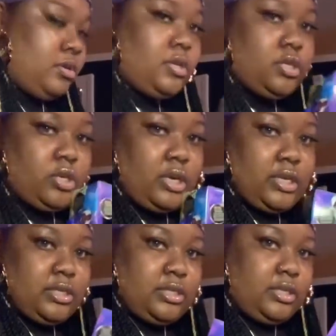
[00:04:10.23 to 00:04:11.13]
As y'all
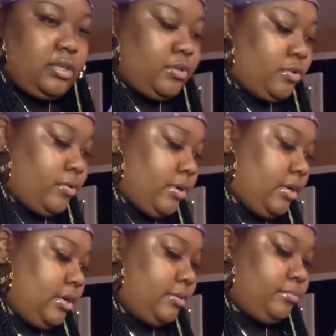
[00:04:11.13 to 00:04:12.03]
can see.
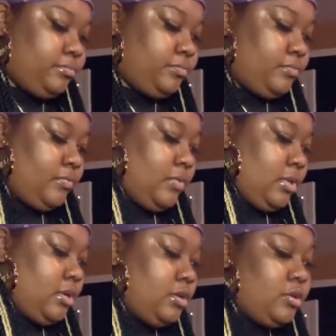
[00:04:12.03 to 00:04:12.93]
Three.
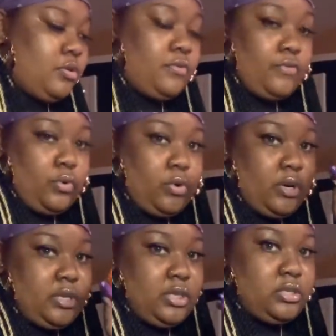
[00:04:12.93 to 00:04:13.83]
Four.
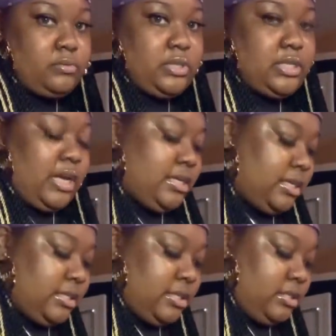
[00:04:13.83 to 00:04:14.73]
This one is
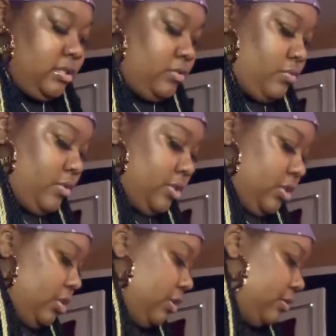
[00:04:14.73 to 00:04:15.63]
KJ's because it's orange.